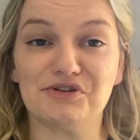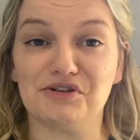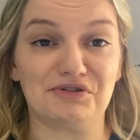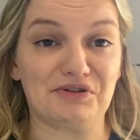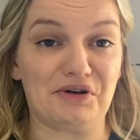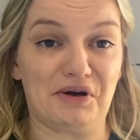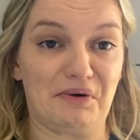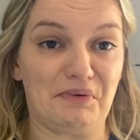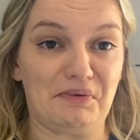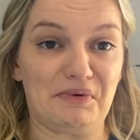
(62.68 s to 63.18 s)

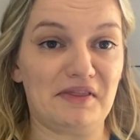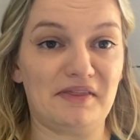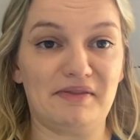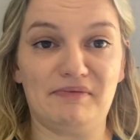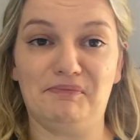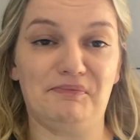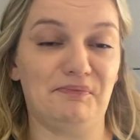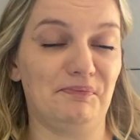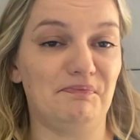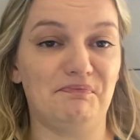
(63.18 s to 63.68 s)
go
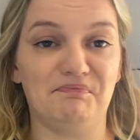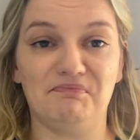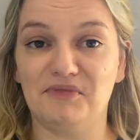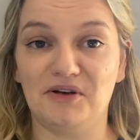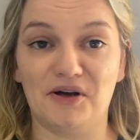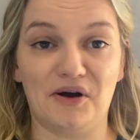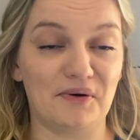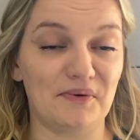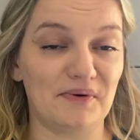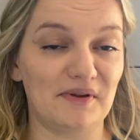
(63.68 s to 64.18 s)

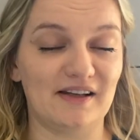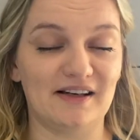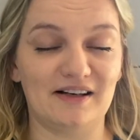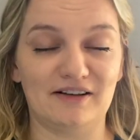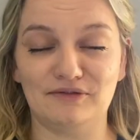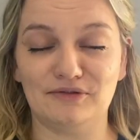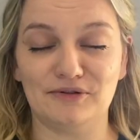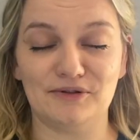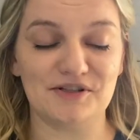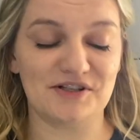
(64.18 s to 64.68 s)
with it,
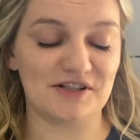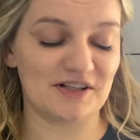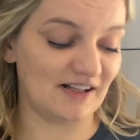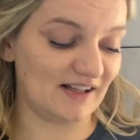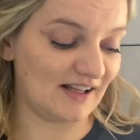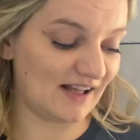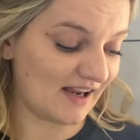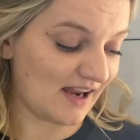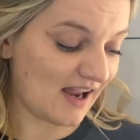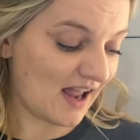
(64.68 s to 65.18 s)

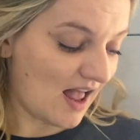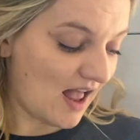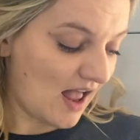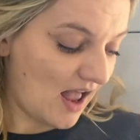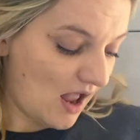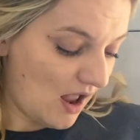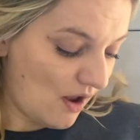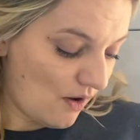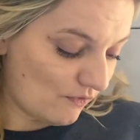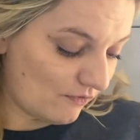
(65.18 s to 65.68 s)
unfortunately.
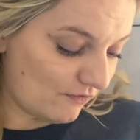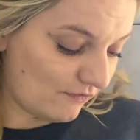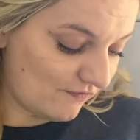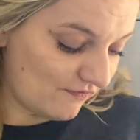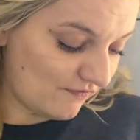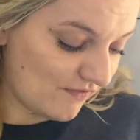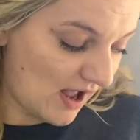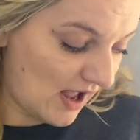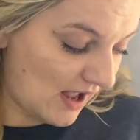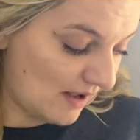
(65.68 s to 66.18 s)

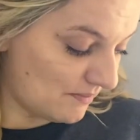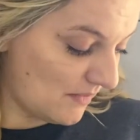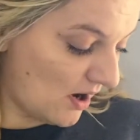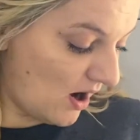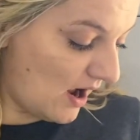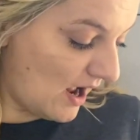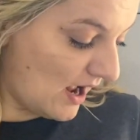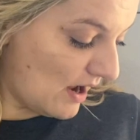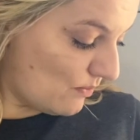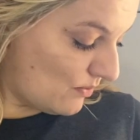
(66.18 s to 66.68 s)

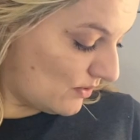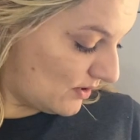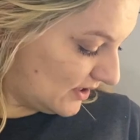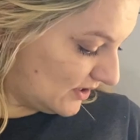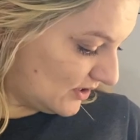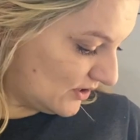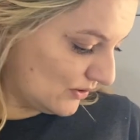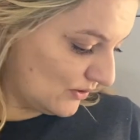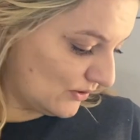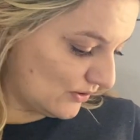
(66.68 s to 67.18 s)
I wanted
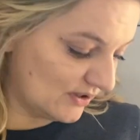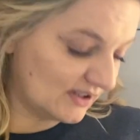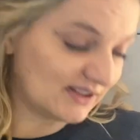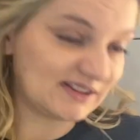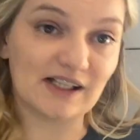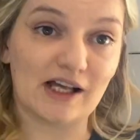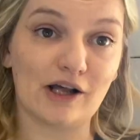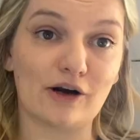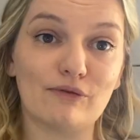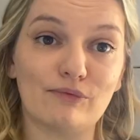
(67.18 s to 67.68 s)
to
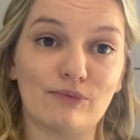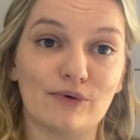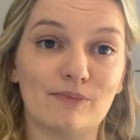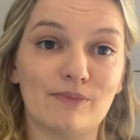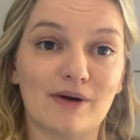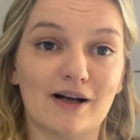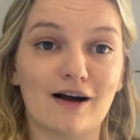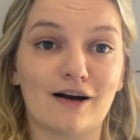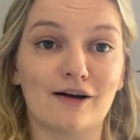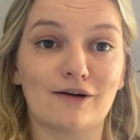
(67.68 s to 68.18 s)
start off with my
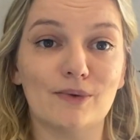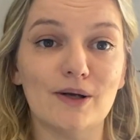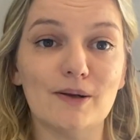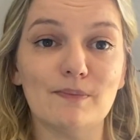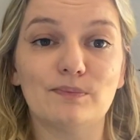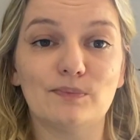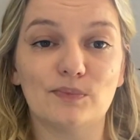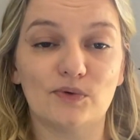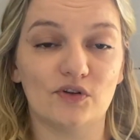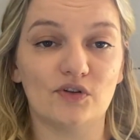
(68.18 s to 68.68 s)
current
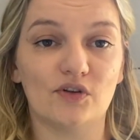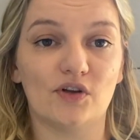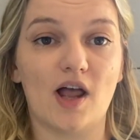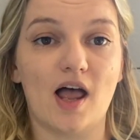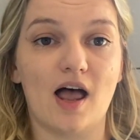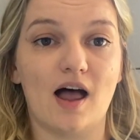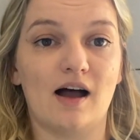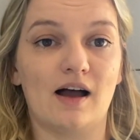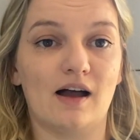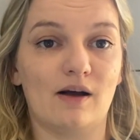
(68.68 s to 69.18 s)
whips,
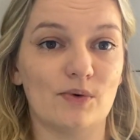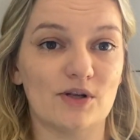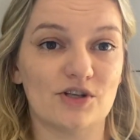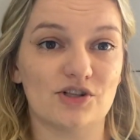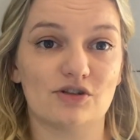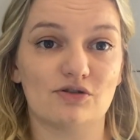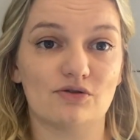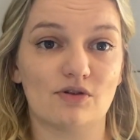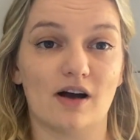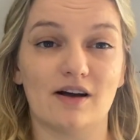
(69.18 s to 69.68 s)

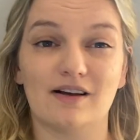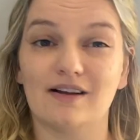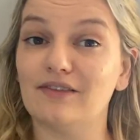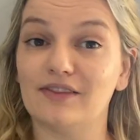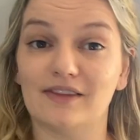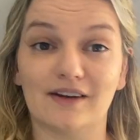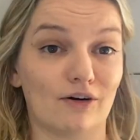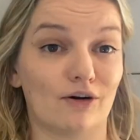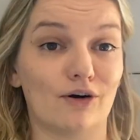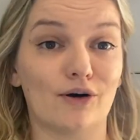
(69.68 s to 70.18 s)
which
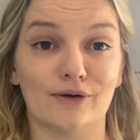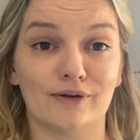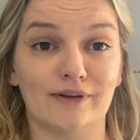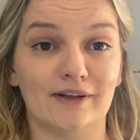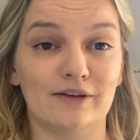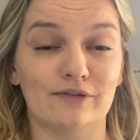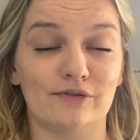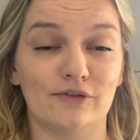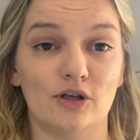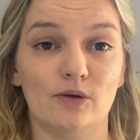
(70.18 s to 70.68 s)
there are only
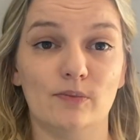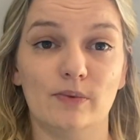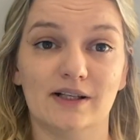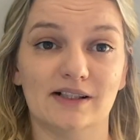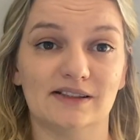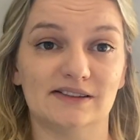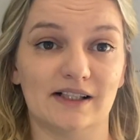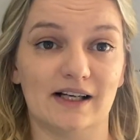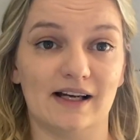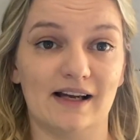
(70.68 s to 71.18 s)
a few
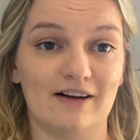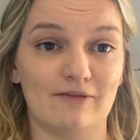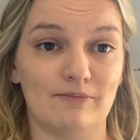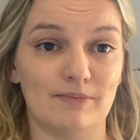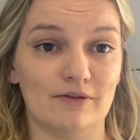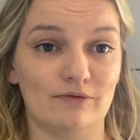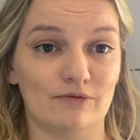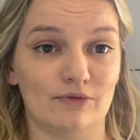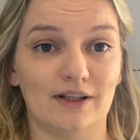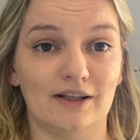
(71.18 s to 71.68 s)
because I have
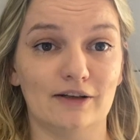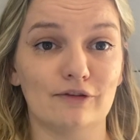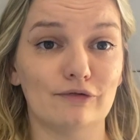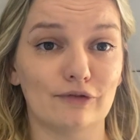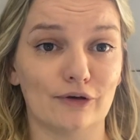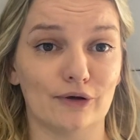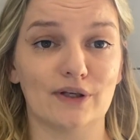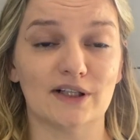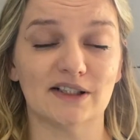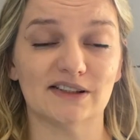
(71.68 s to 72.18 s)
been really
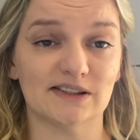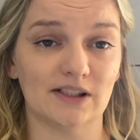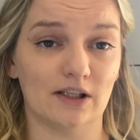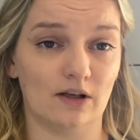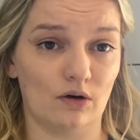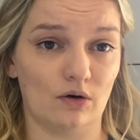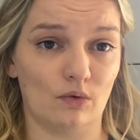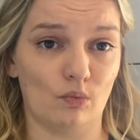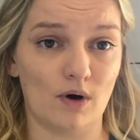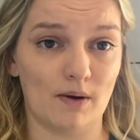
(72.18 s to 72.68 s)
focusing
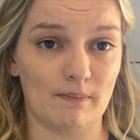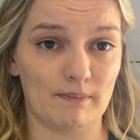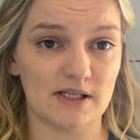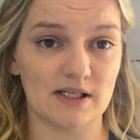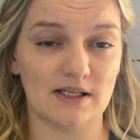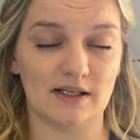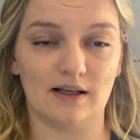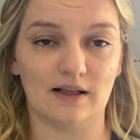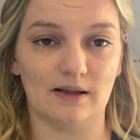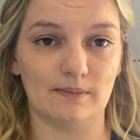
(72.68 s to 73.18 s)
on one
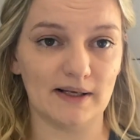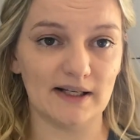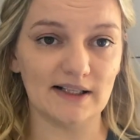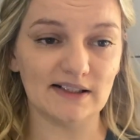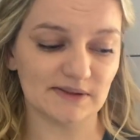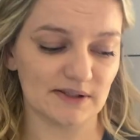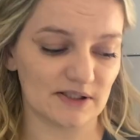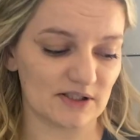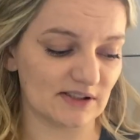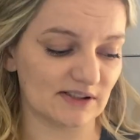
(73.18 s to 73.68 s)
particular piece,
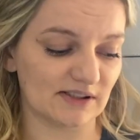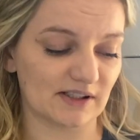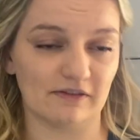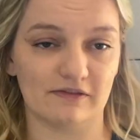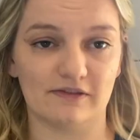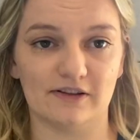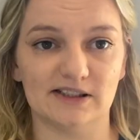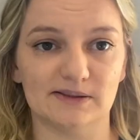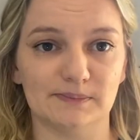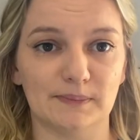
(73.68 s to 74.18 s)
which is the
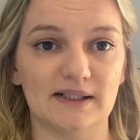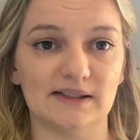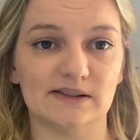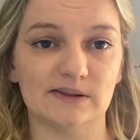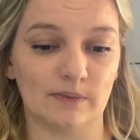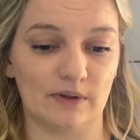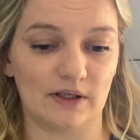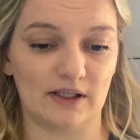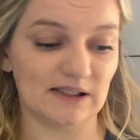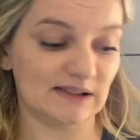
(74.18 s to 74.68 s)
first piece
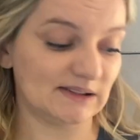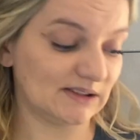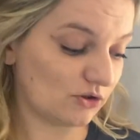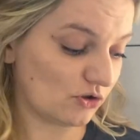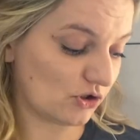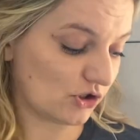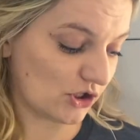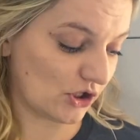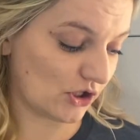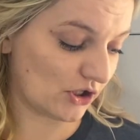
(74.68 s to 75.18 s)
I'm going to
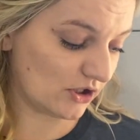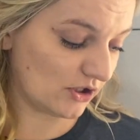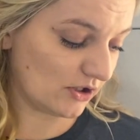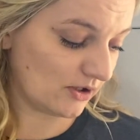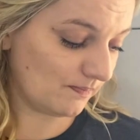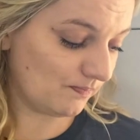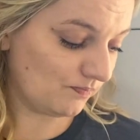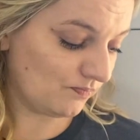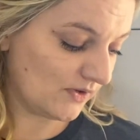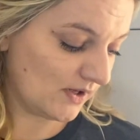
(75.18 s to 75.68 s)
show
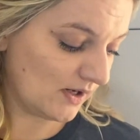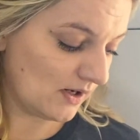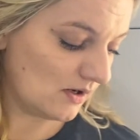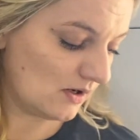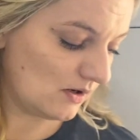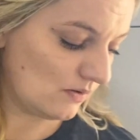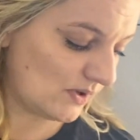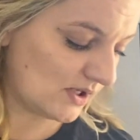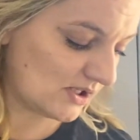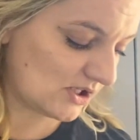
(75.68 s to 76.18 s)
you,
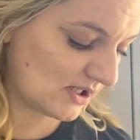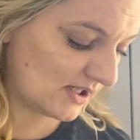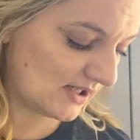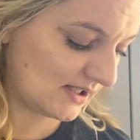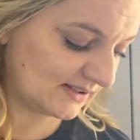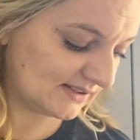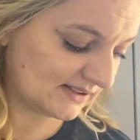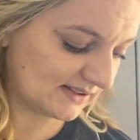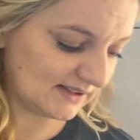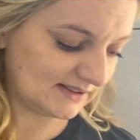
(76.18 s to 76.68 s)
which
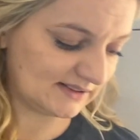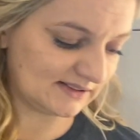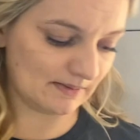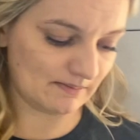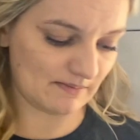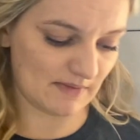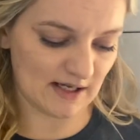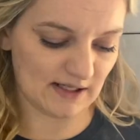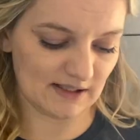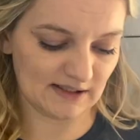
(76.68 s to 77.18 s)
is this
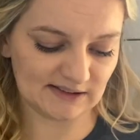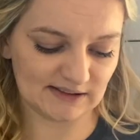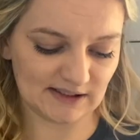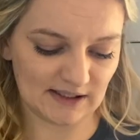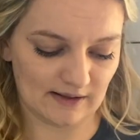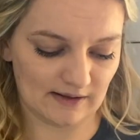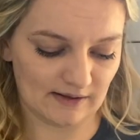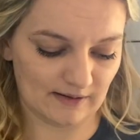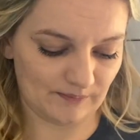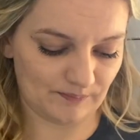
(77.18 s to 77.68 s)

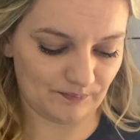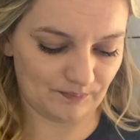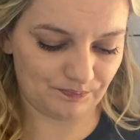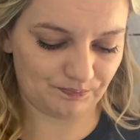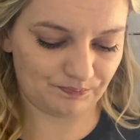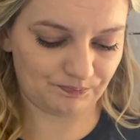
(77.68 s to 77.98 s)
amazing